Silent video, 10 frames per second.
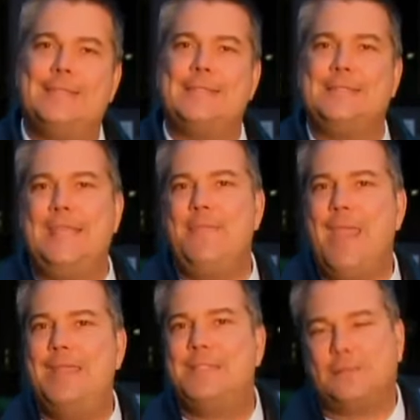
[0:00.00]
his
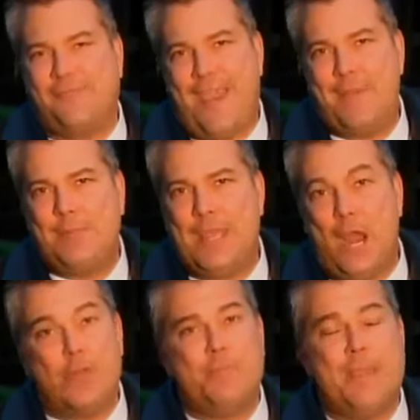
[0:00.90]
teammates, his family, and
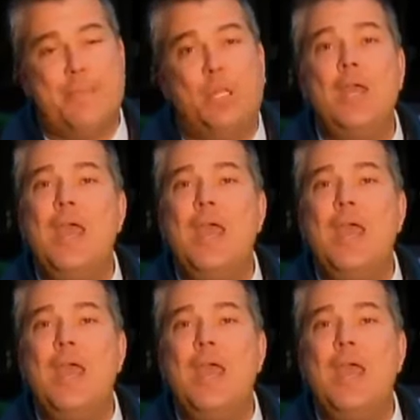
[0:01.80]
other people,